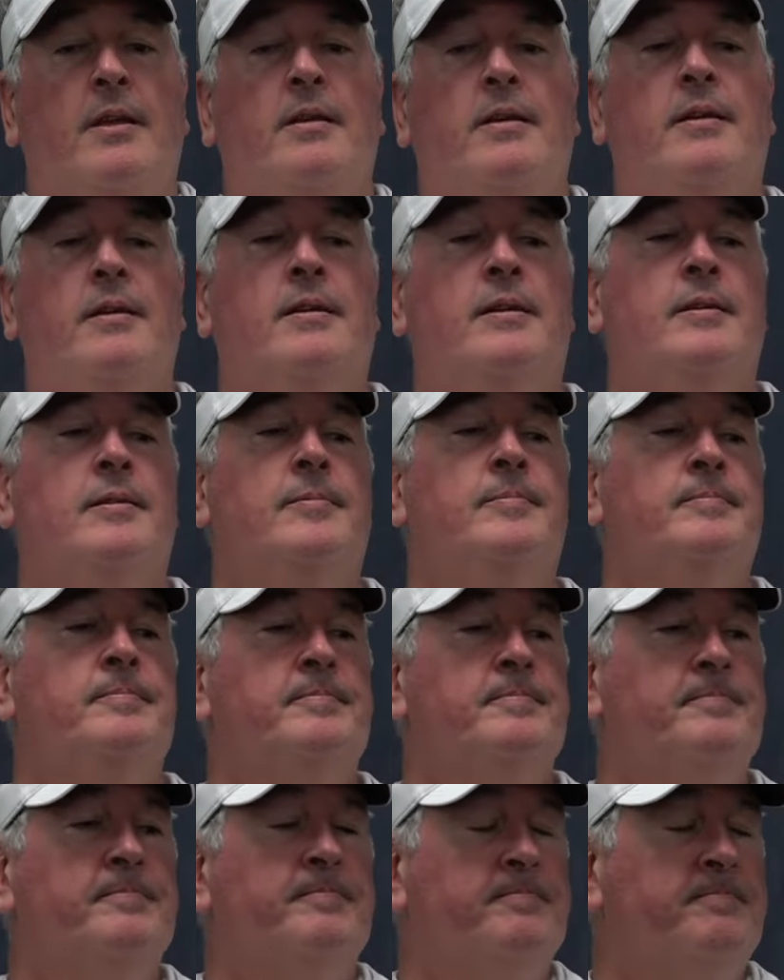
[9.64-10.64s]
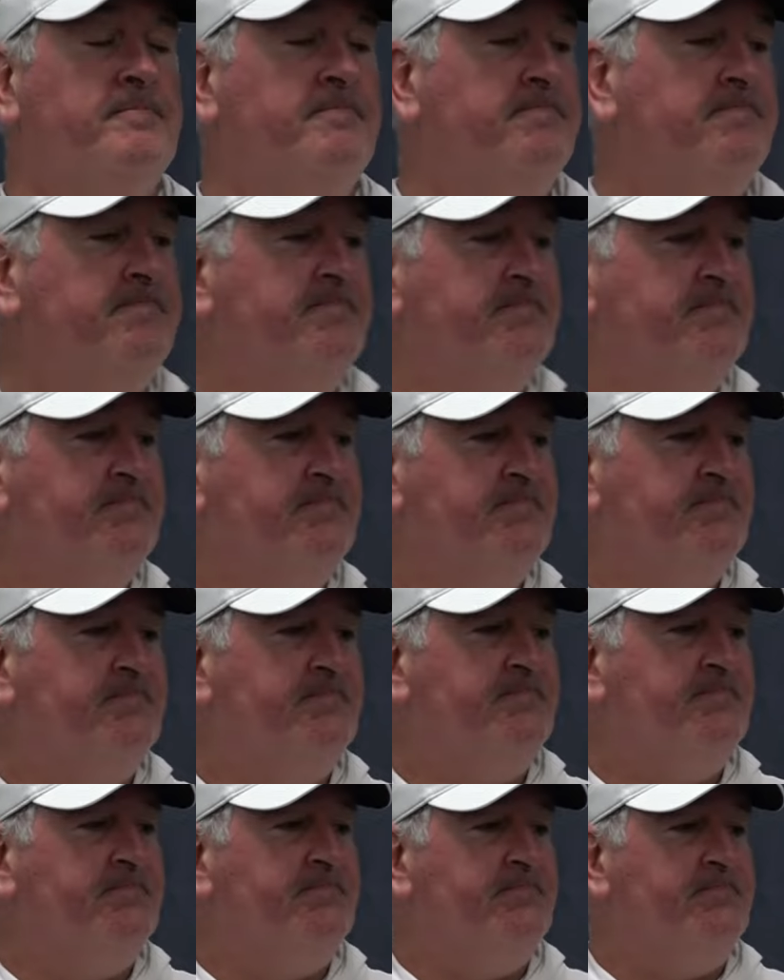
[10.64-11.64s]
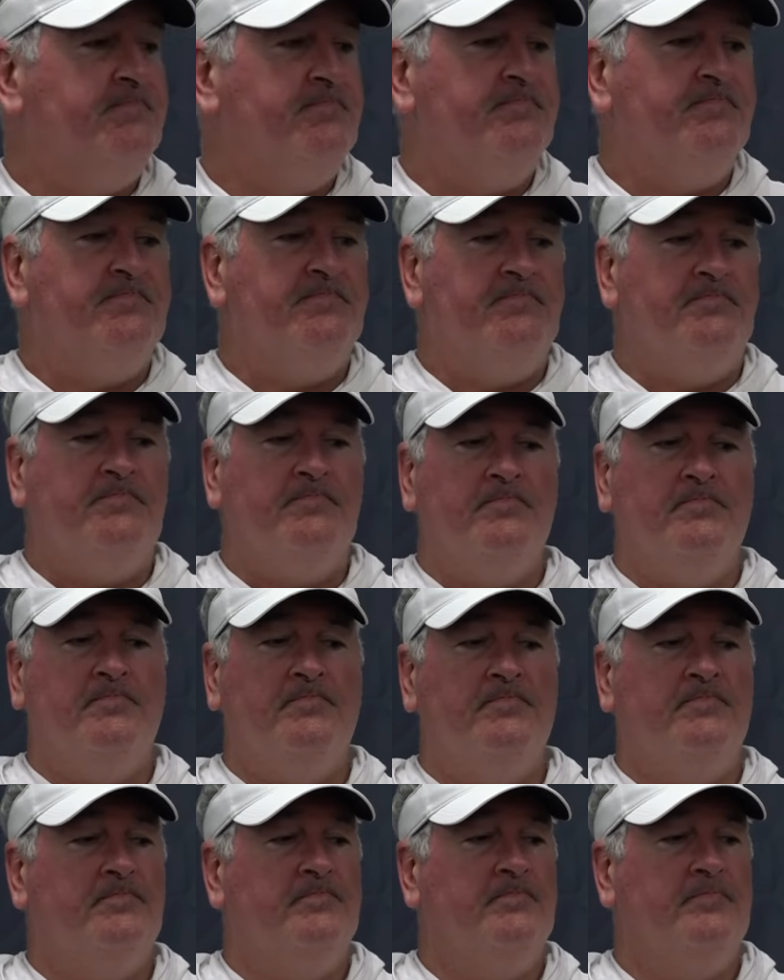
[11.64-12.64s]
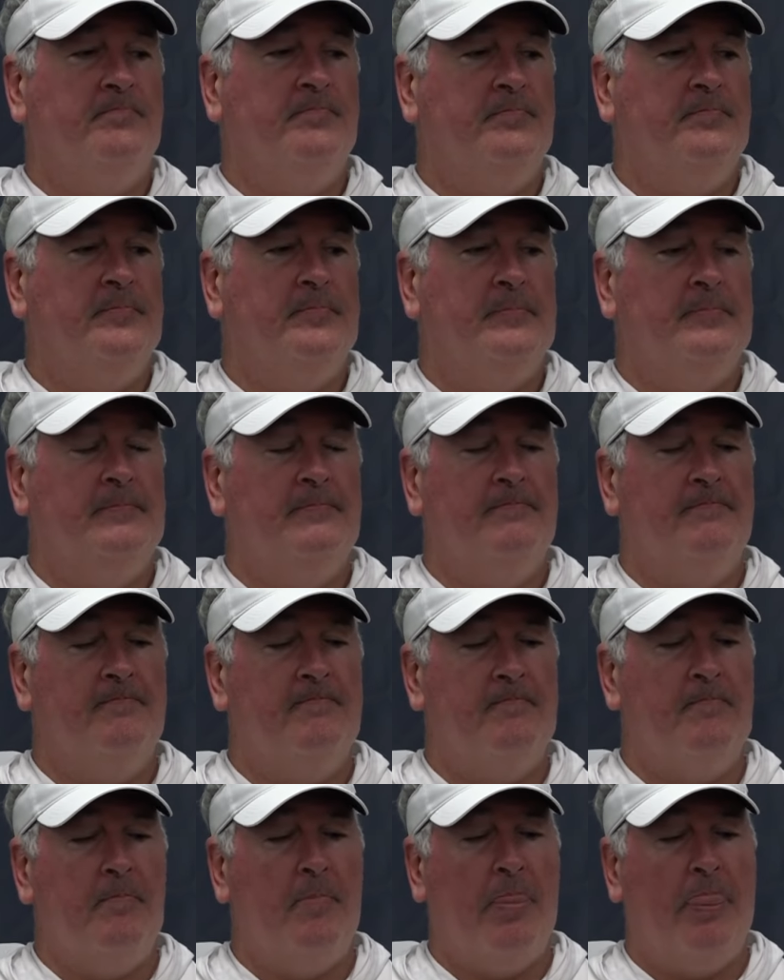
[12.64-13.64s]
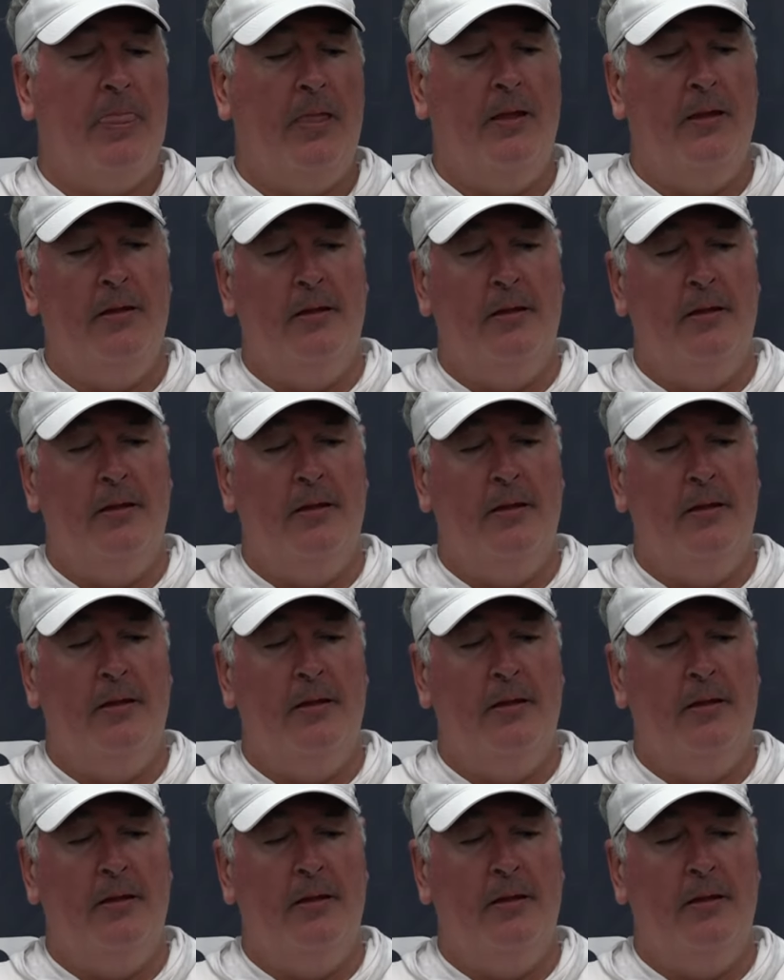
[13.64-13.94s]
Nobody speaks.